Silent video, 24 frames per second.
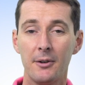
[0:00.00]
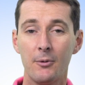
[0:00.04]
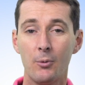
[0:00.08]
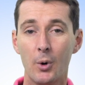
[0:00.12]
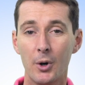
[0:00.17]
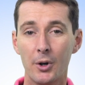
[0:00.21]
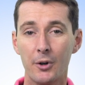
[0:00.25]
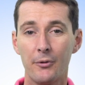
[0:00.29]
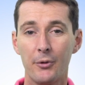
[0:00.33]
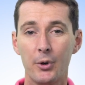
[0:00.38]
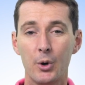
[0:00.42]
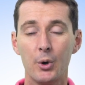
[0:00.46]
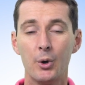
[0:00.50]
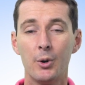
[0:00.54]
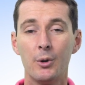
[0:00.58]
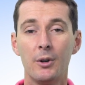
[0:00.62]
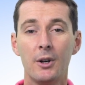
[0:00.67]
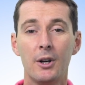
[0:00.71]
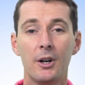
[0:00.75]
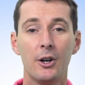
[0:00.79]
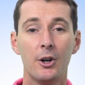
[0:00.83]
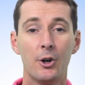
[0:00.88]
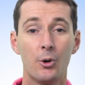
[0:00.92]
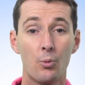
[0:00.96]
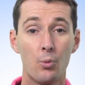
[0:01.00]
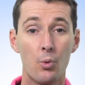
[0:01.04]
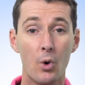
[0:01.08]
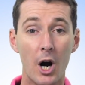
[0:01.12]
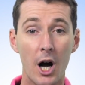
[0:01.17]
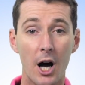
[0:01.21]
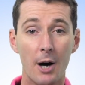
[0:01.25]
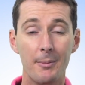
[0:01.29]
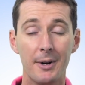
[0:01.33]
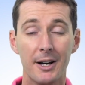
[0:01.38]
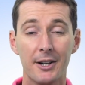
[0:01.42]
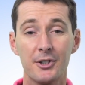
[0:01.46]
one of you, uh,
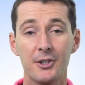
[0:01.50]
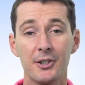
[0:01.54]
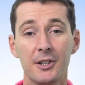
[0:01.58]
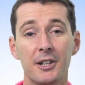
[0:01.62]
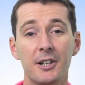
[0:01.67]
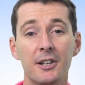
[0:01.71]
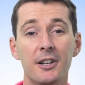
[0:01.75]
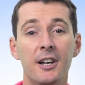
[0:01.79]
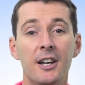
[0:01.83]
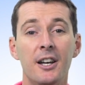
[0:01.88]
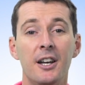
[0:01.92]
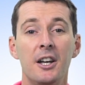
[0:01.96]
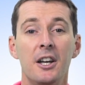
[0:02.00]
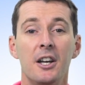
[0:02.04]
Rob actually,